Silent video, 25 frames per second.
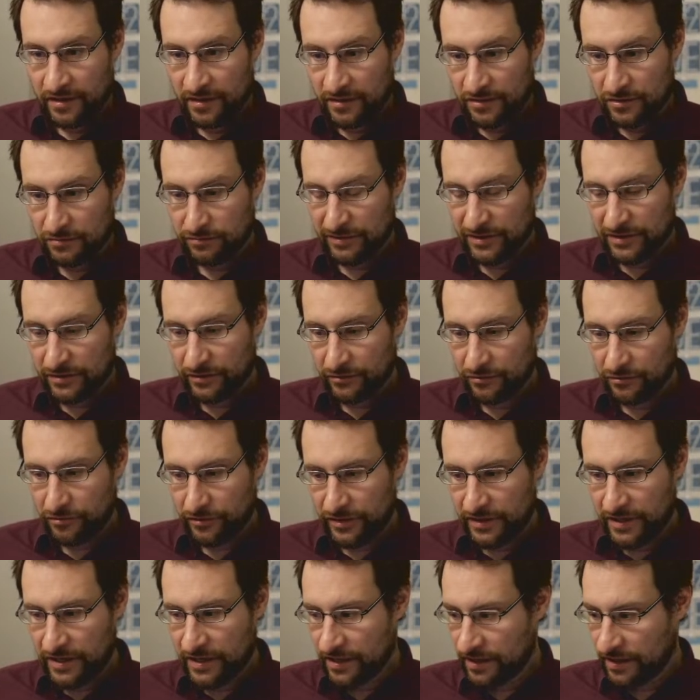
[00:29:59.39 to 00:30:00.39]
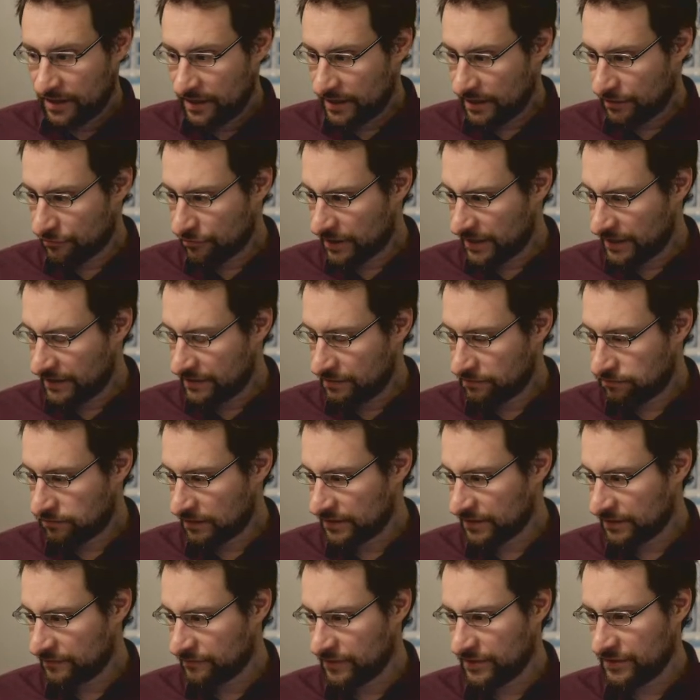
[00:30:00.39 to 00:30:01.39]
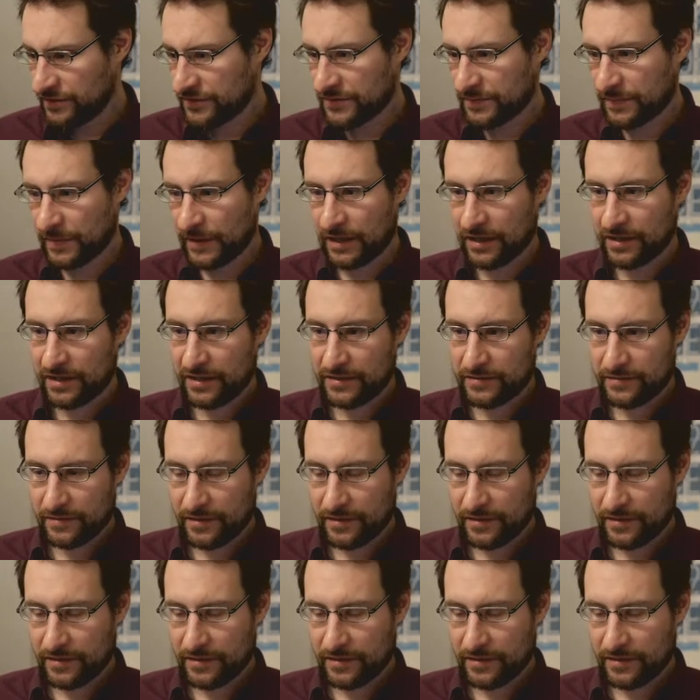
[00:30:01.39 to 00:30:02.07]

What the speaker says: So what's going on? All right, what did we Spark?